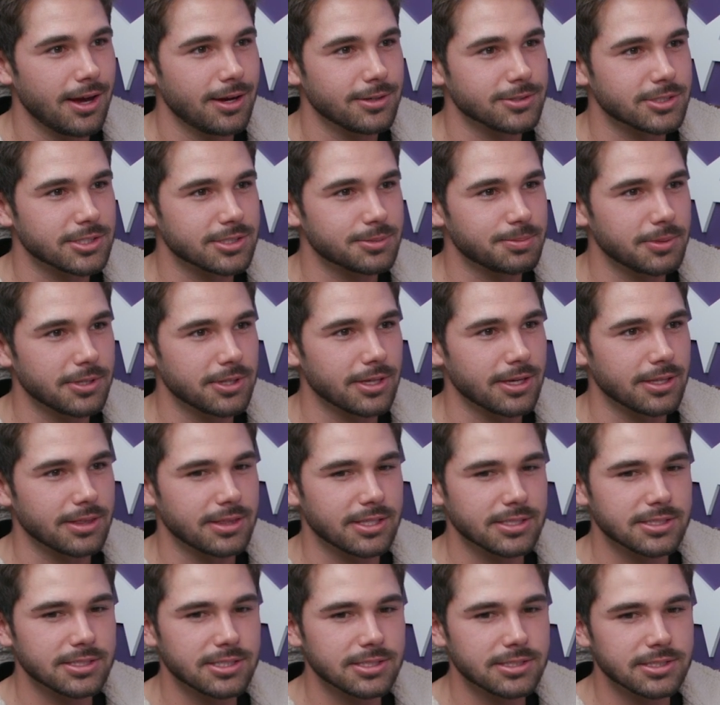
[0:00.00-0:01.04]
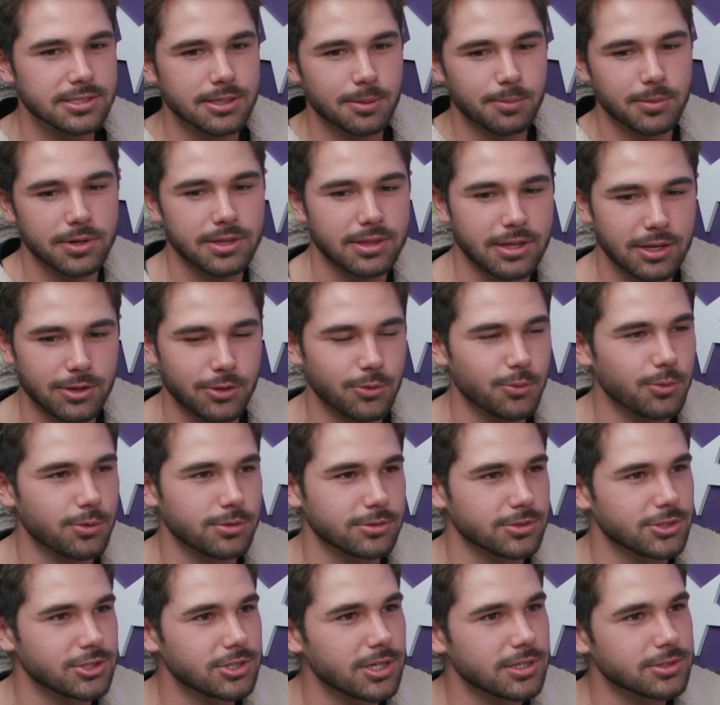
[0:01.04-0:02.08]
i would just be like, this is somebody that you were
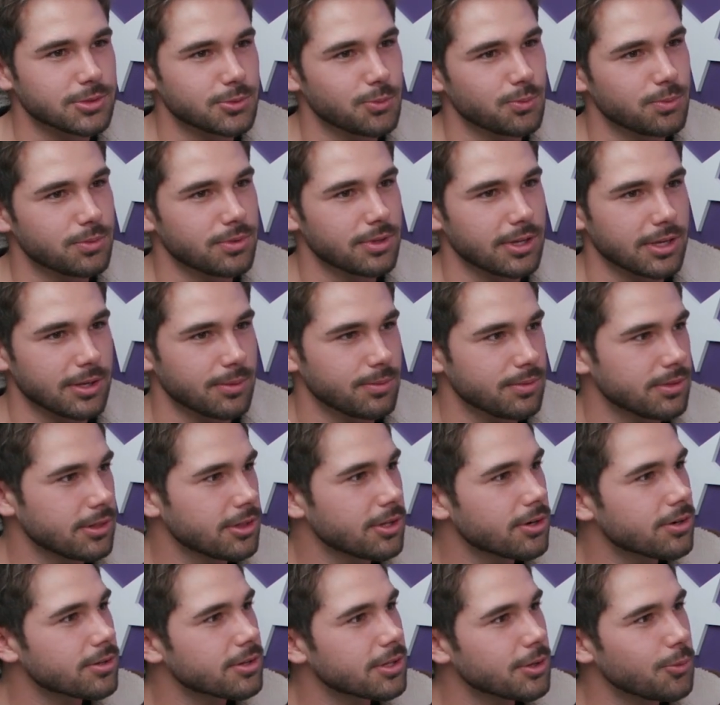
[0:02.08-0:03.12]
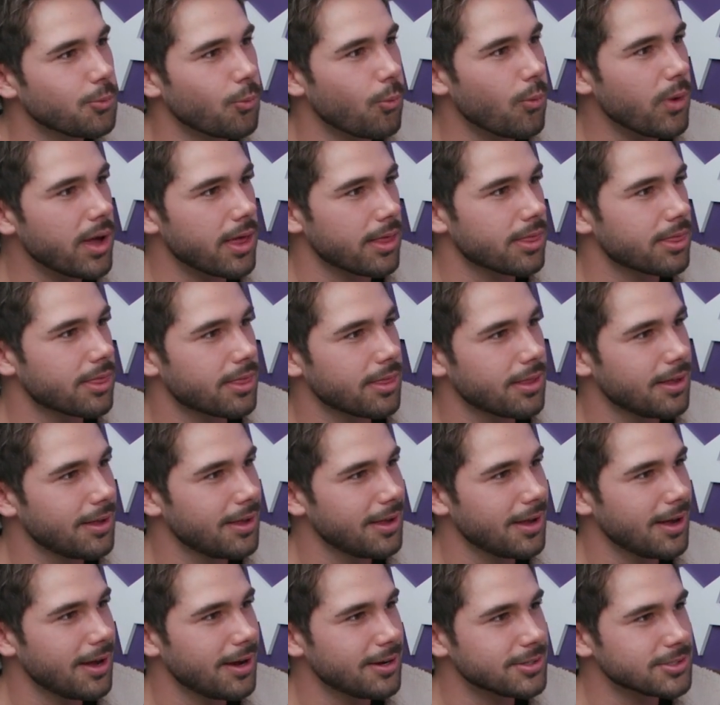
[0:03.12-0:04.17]
just like literally with.
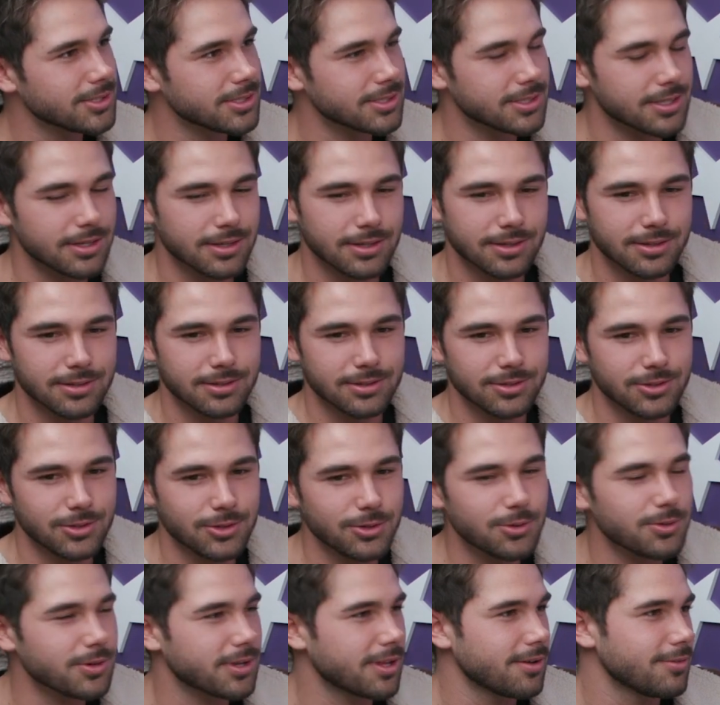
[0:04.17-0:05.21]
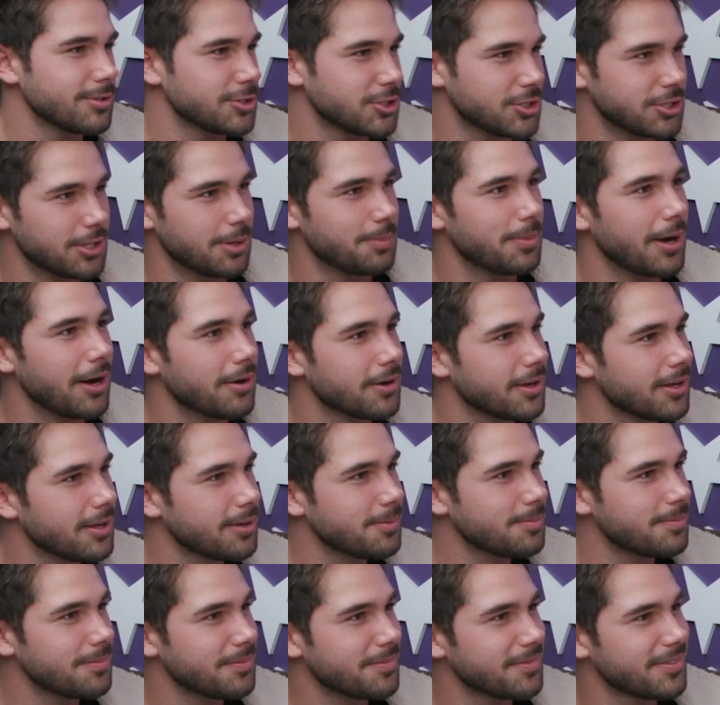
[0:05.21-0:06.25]
Yeah. I was just like, you don't give a shit about
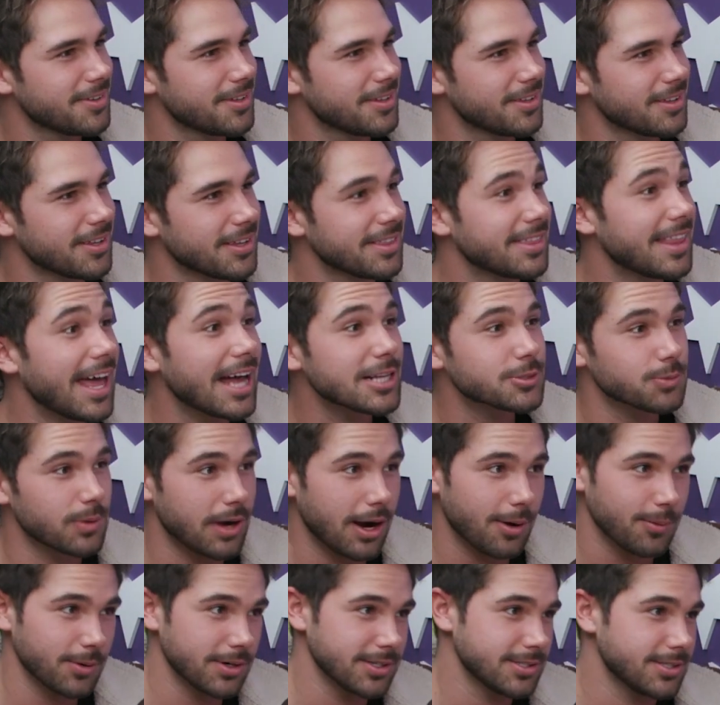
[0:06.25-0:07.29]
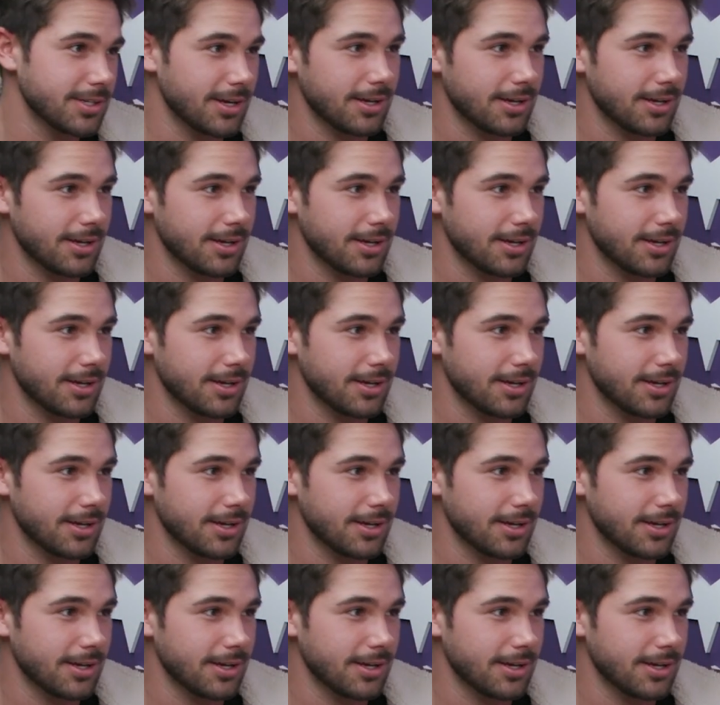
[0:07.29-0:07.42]
him. Like that's what I would have